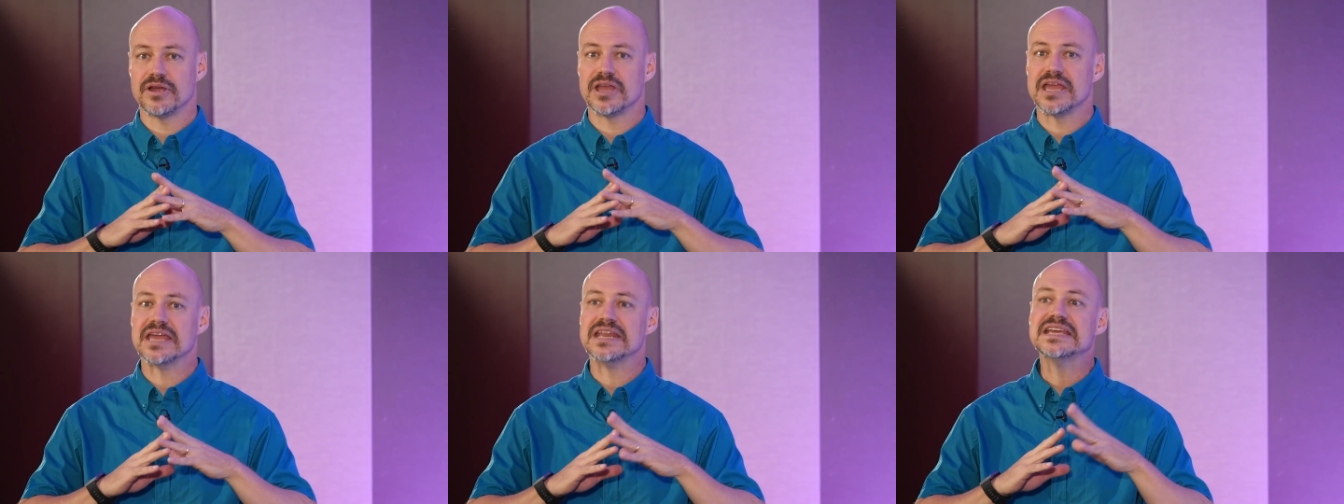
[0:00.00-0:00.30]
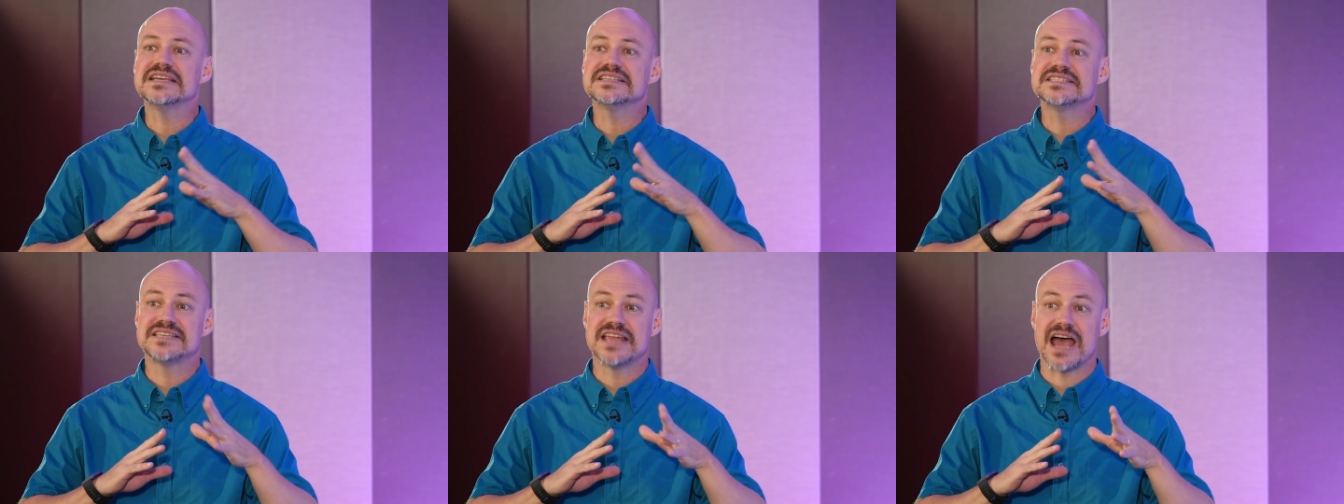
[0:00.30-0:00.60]
It
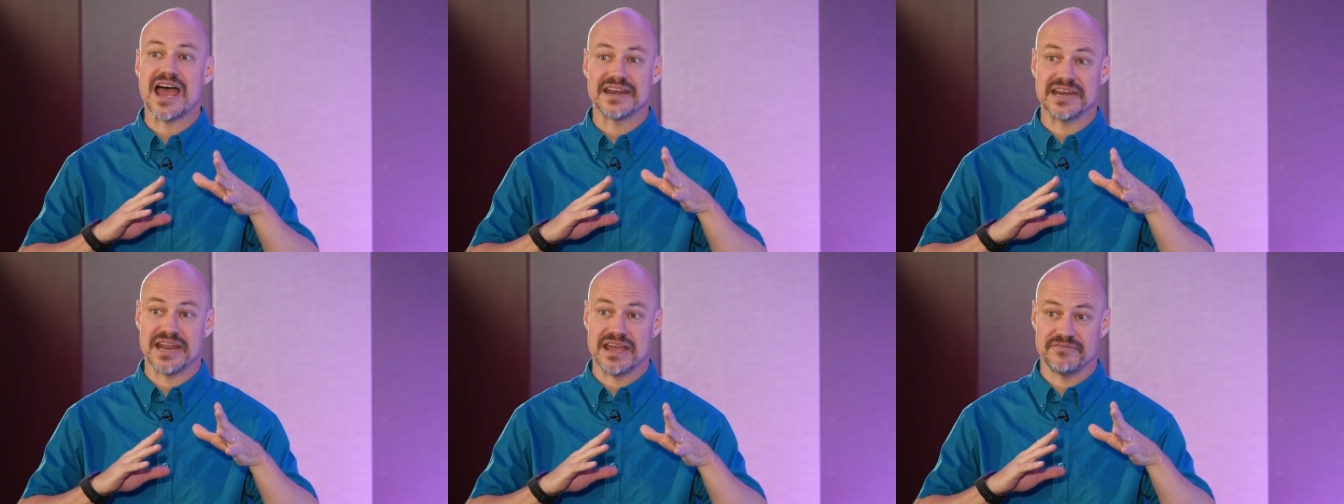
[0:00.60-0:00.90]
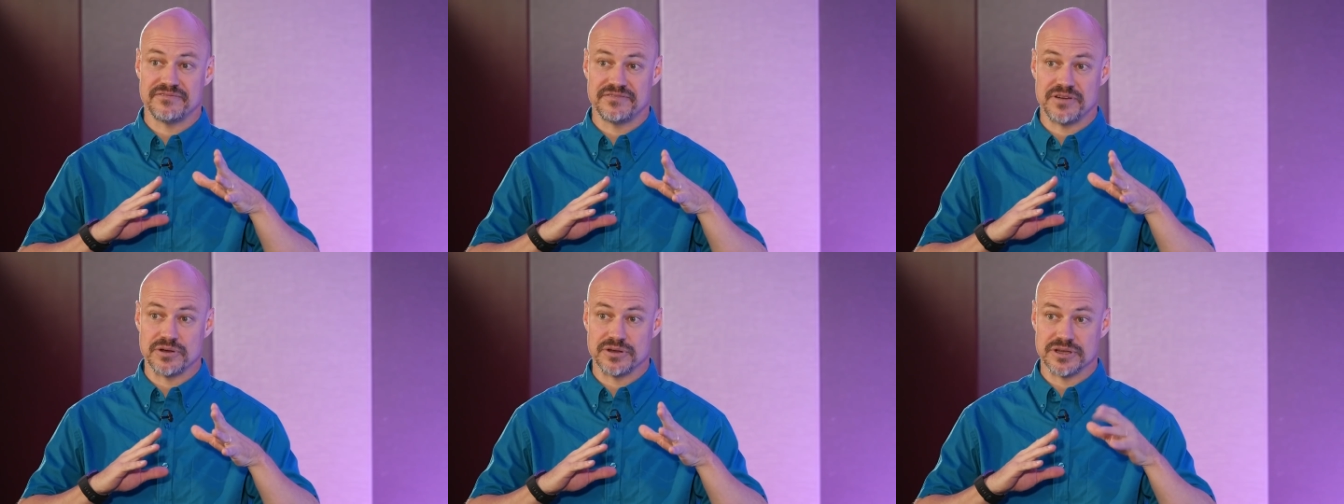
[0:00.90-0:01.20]
is
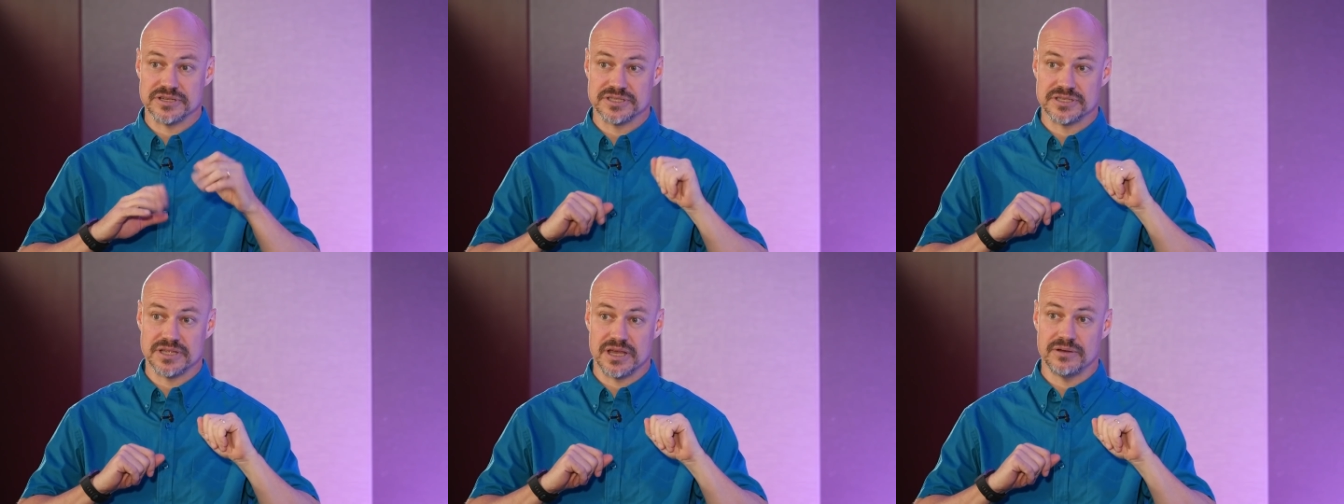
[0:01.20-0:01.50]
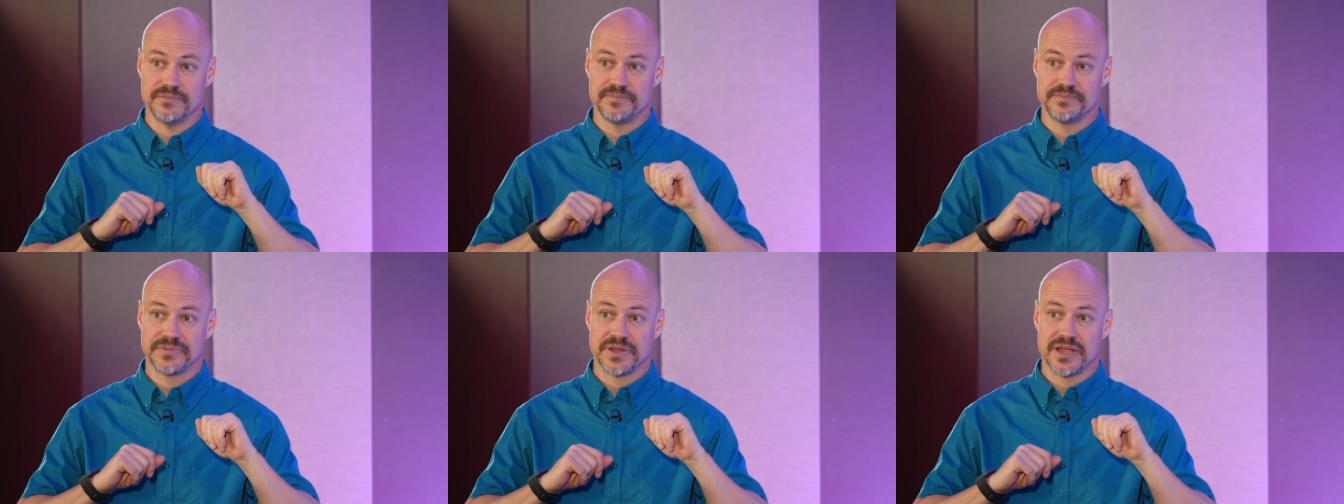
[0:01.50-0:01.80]
.NET focused
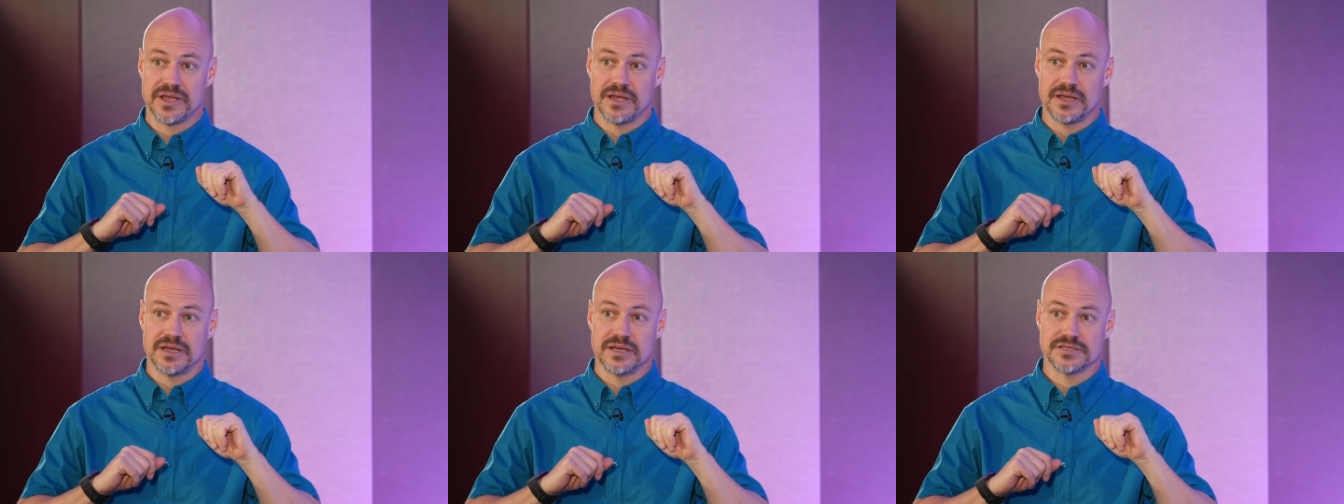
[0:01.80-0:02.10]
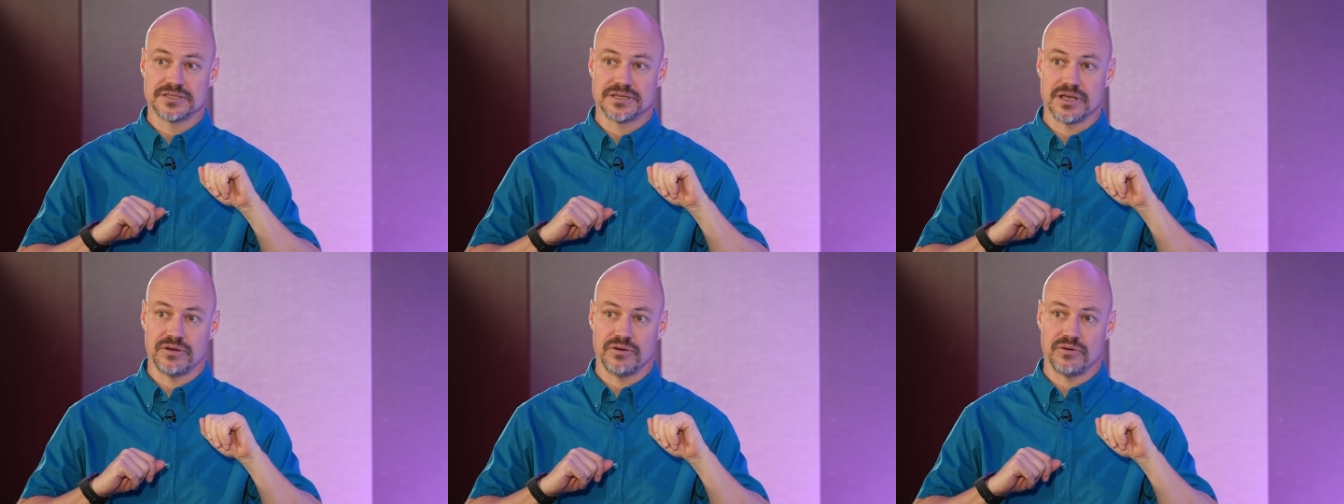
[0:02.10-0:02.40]
though.
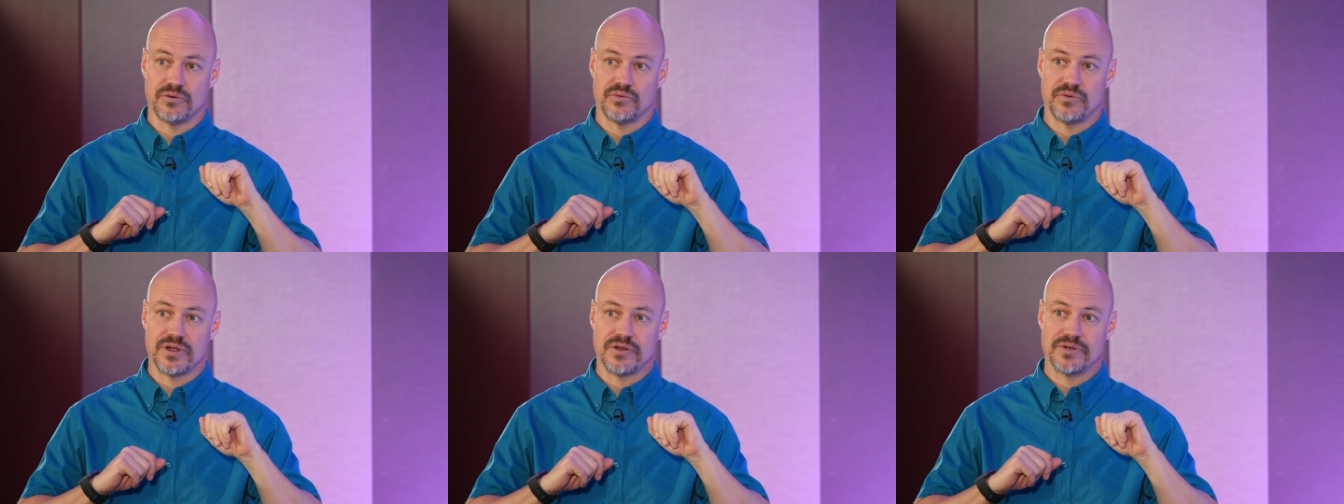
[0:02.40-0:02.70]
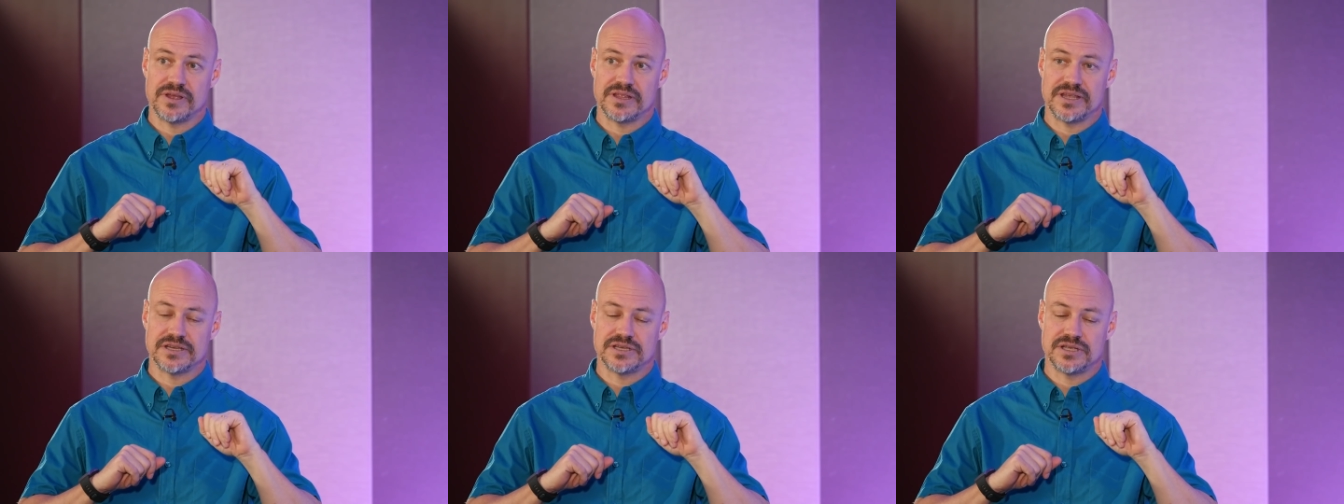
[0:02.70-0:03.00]
So we
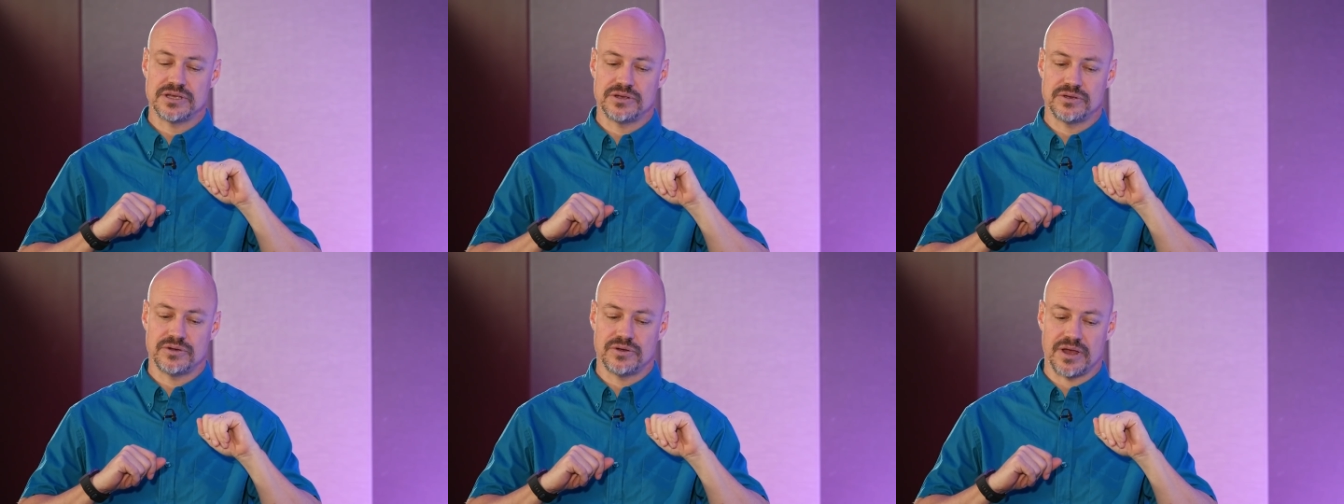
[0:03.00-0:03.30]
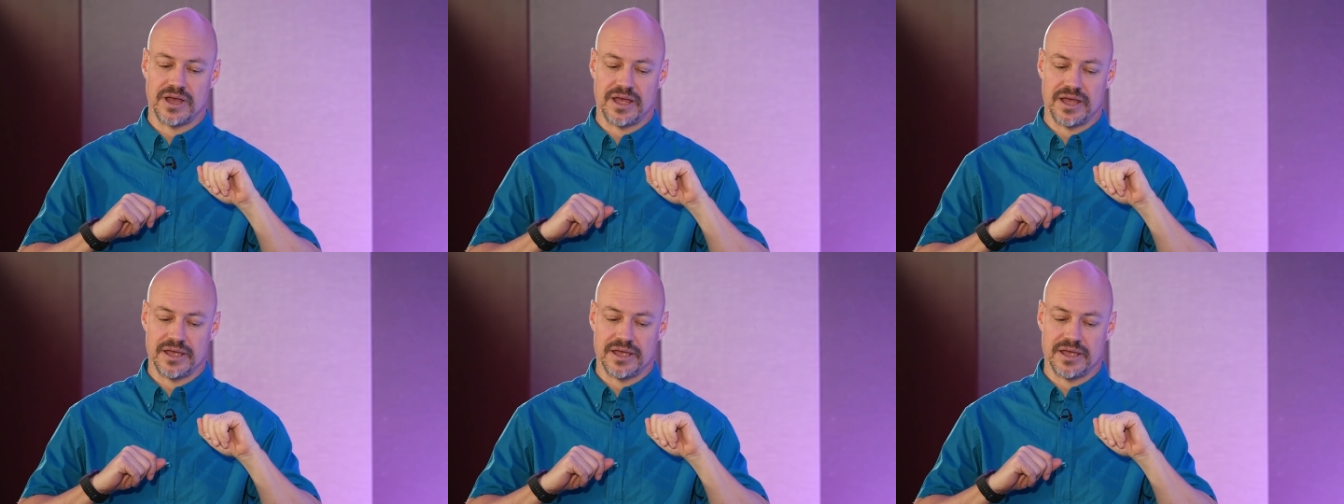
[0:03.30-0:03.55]
really do,